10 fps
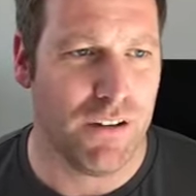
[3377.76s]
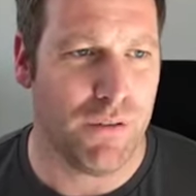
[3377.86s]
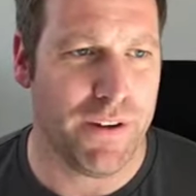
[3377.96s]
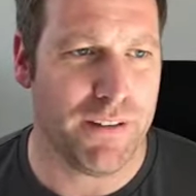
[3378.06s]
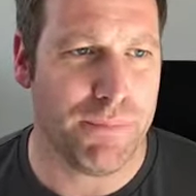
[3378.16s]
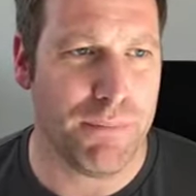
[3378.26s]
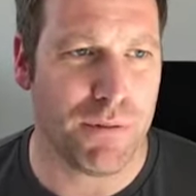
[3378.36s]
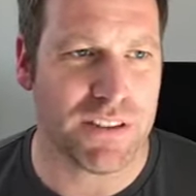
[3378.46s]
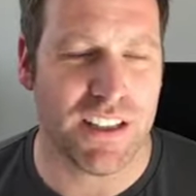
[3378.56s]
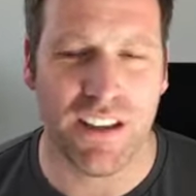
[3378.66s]
where
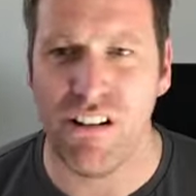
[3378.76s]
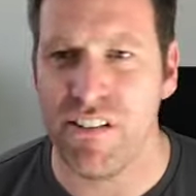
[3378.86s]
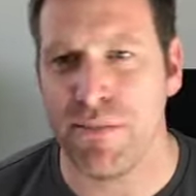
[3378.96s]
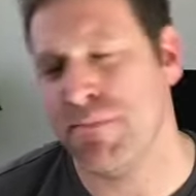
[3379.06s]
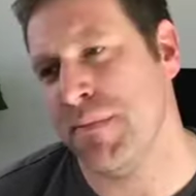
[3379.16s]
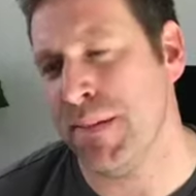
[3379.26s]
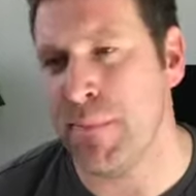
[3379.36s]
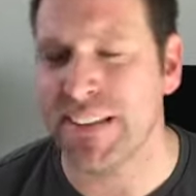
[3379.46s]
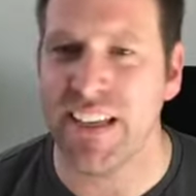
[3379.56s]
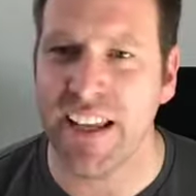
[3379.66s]
people say, oh,
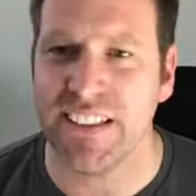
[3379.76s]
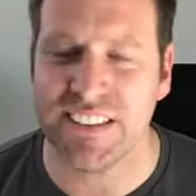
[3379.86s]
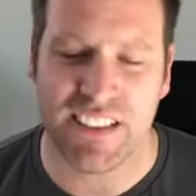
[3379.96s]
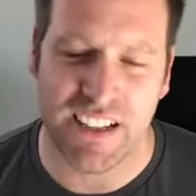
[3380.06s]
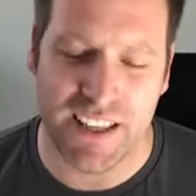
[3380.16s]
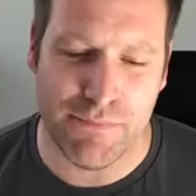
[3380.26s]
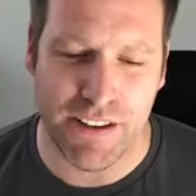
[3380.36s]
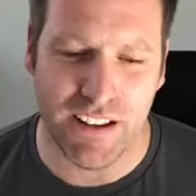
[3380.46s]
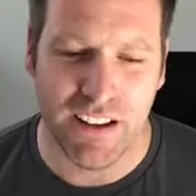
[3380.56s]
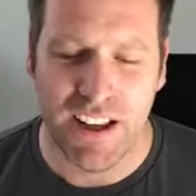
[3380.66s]
my tenants are a
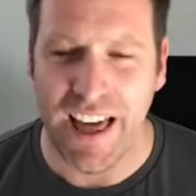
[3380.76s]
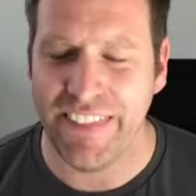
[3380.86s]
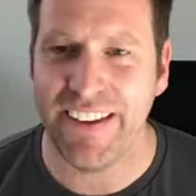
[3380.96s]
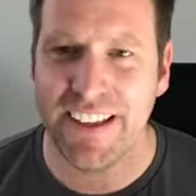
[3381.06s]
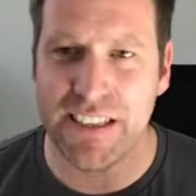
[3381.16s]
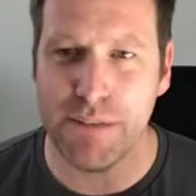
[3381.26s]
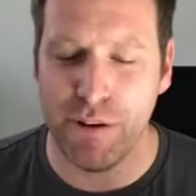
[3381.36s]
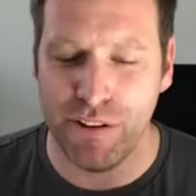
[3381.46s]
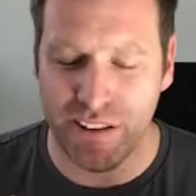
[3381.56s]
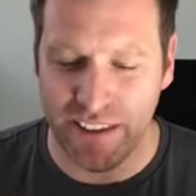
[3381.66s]
nightmare. I think it's
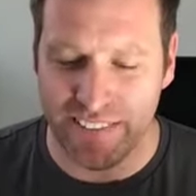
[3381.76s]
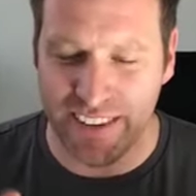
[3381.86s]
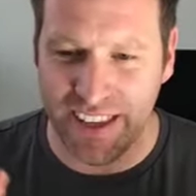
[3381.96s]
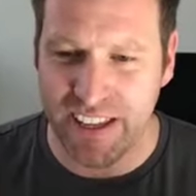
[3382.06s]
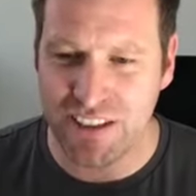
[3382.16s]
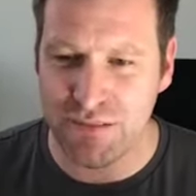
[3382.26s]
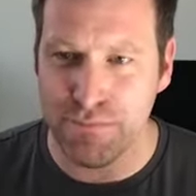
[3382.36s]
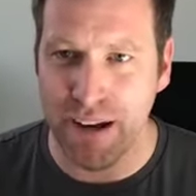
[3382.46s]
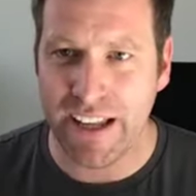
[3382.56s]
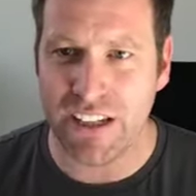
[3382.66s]
about like the agent
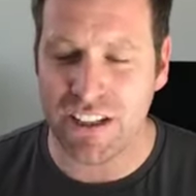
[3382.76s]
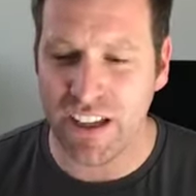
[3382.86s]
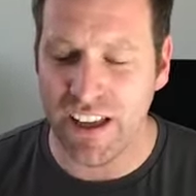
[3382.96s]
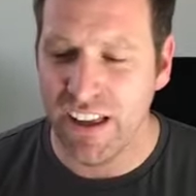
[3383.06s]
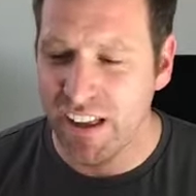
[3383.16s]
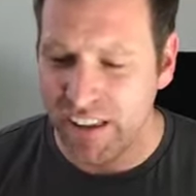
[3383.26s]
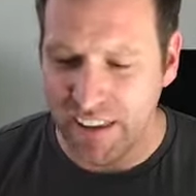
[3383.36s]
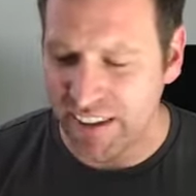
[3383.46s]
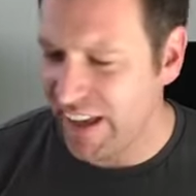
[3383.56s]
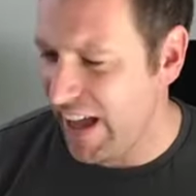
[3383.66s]
managing it.
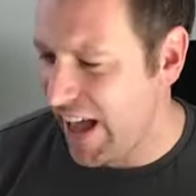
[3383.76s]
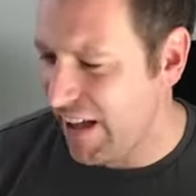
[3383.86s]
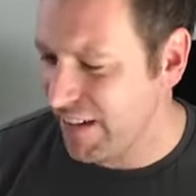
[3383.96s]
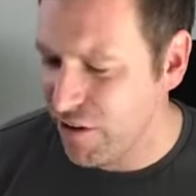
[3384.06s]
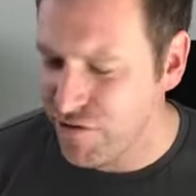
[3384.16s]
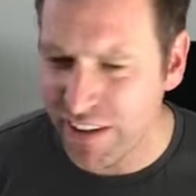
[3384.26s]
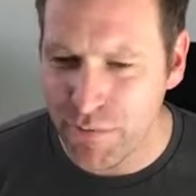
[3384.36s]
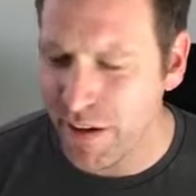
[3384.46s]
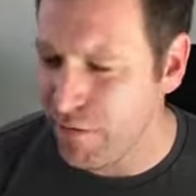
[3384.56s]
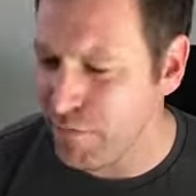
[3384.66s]
Like I get on really
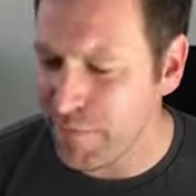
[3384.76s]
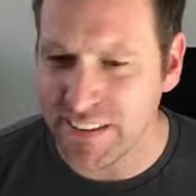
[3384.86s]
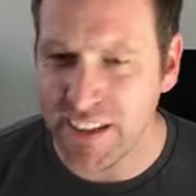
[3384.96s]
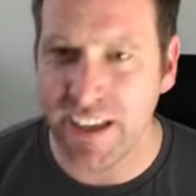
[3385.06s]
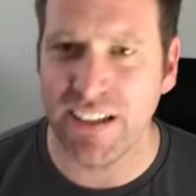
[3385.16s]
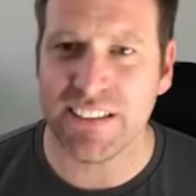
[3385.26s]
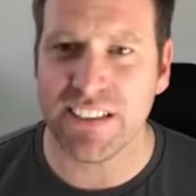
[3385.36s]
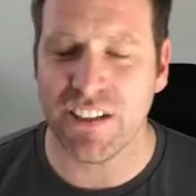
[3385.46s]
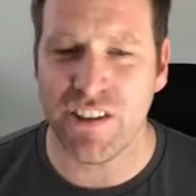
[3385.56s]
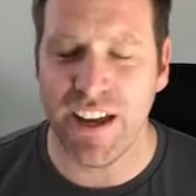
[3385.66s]
well with my tenants.
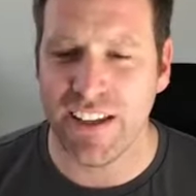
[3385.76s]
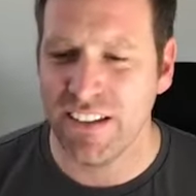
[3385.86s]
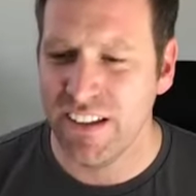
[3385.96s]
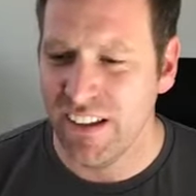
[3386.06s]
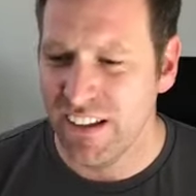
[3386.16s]
I try and